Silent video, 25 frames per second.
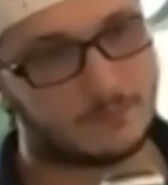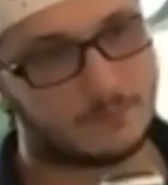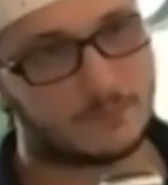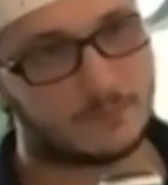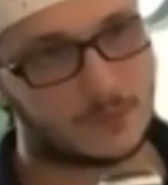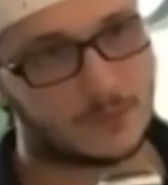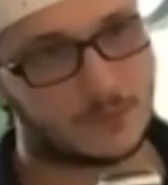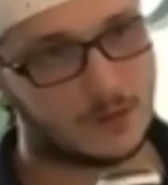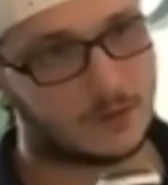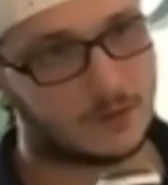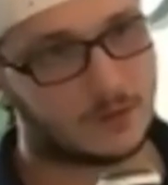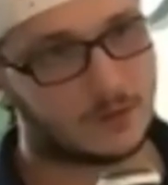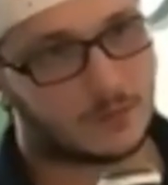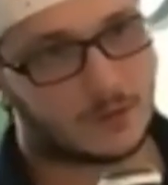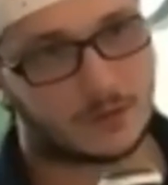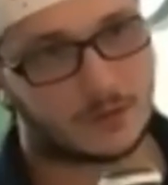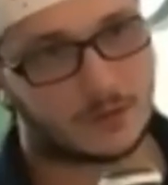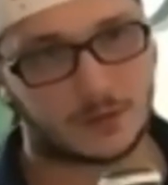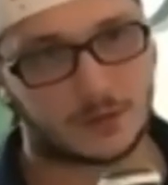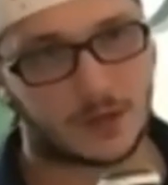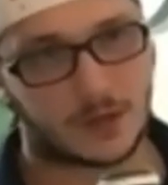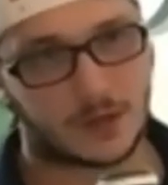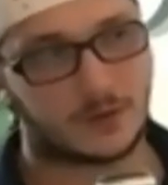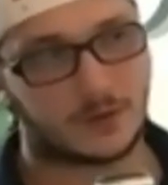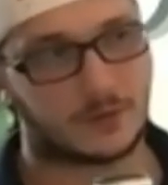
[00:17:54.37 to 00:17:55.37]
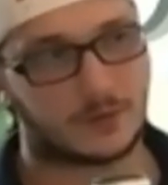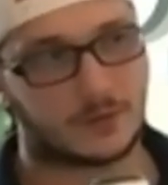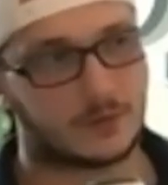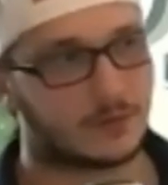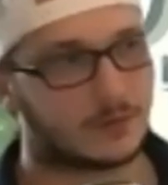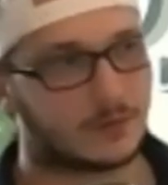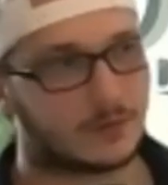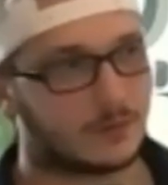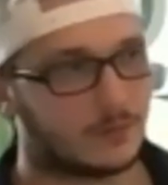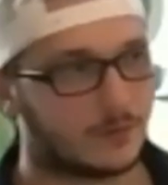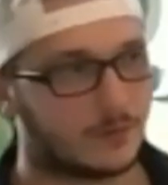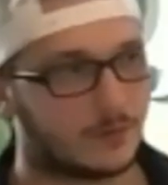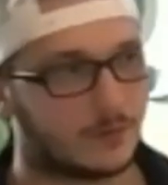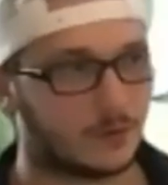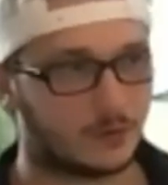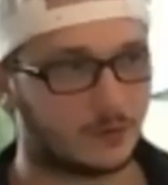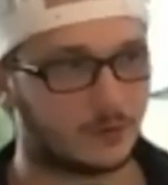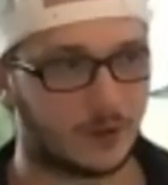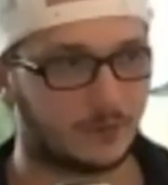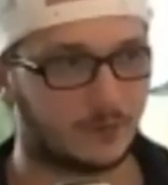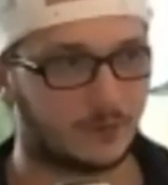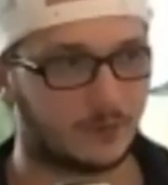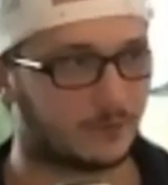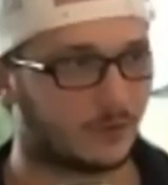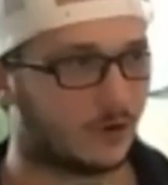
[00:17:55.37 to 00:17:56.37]
Yeah. And, you know,
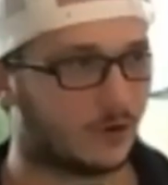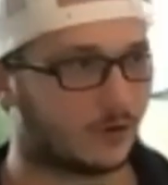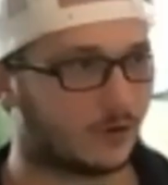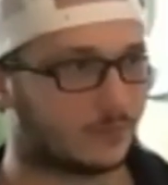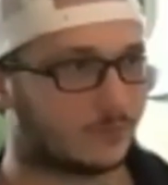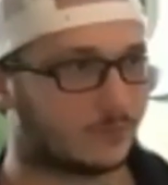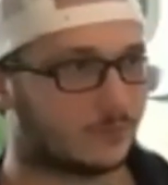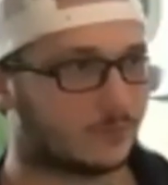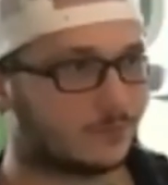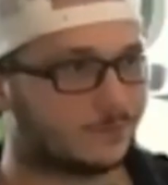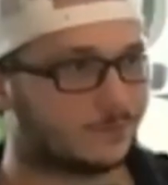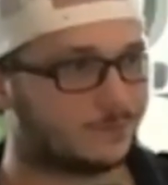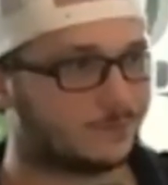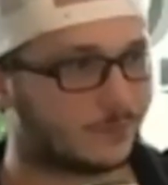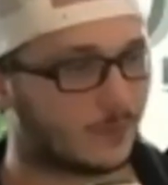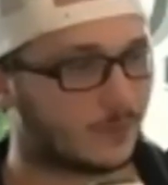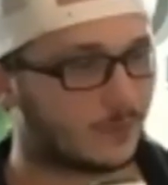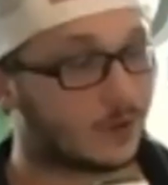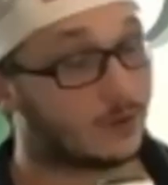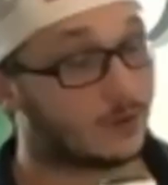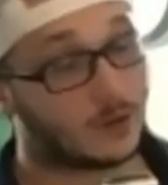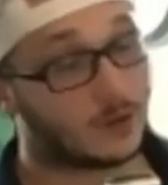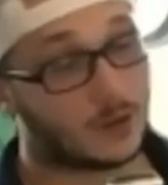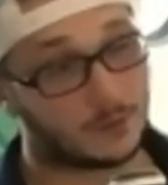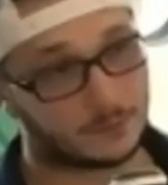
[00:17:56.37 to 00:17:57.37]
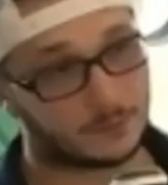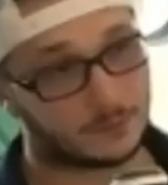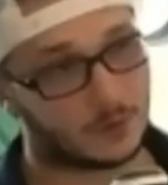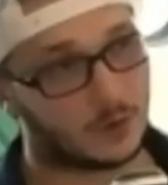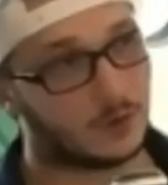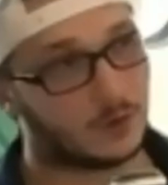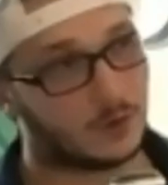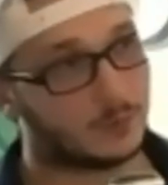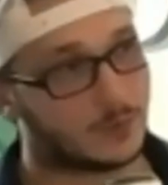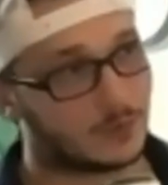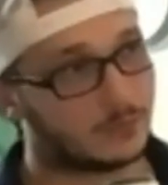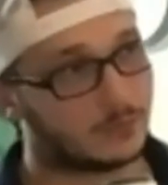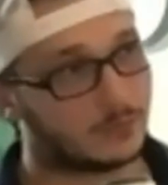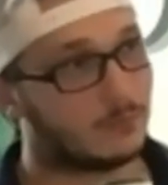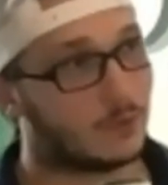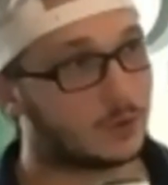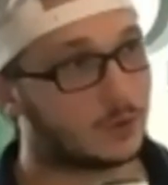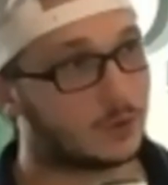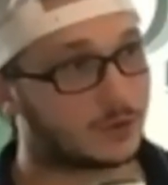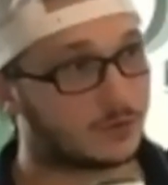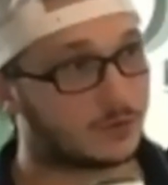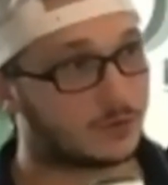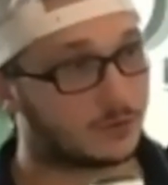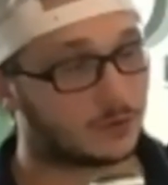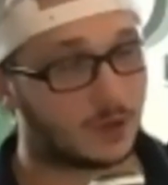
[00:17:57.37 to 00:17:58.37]
lifelong, not lifelong, but
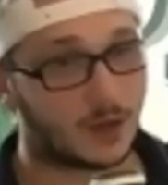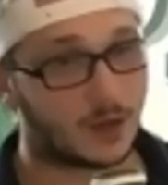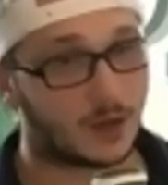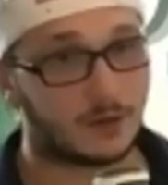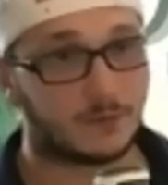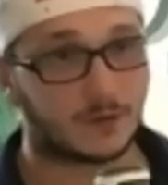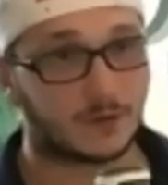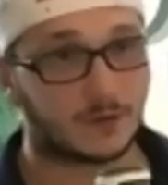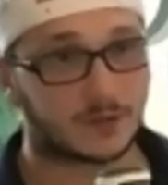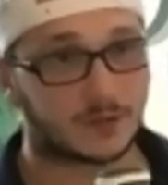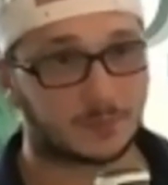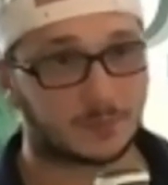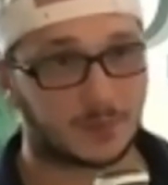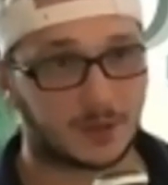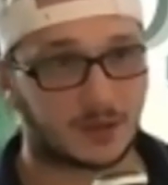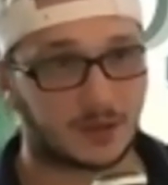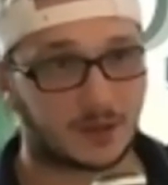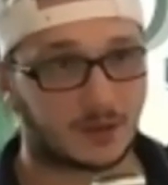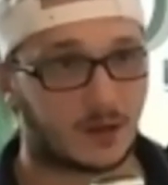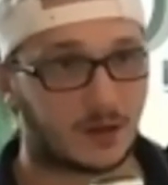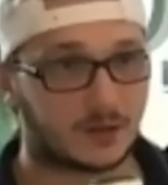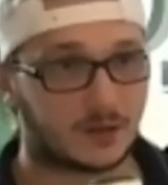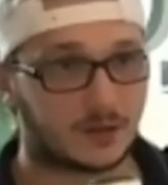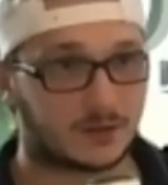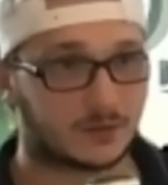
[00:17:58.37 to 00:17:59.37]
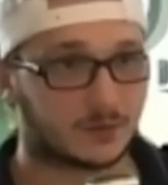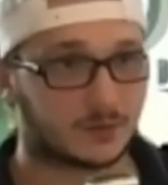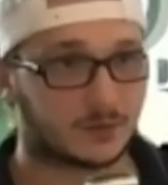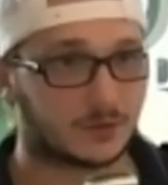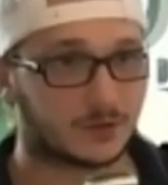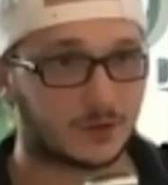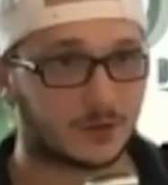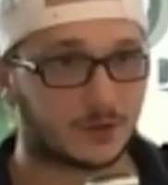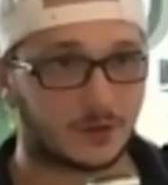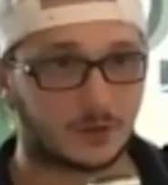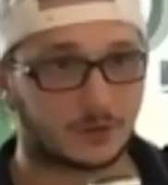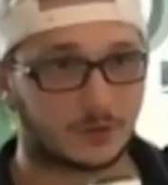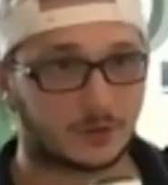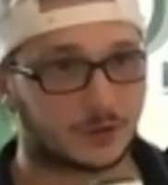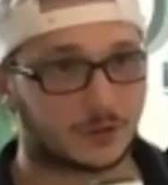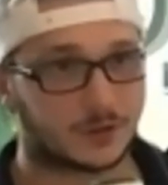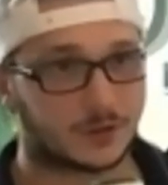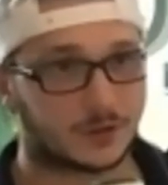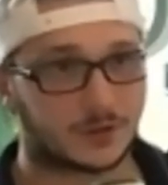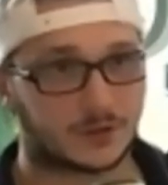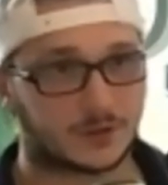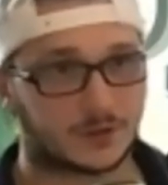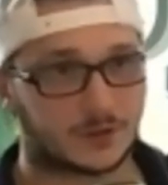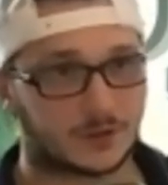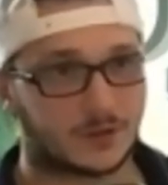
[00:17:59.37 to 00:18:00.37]
most of her life as a Pentecostal, you know,
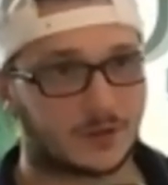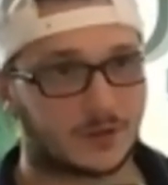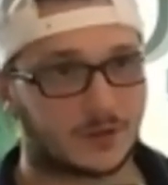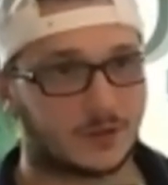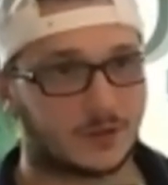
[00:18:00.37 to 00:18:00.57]
she's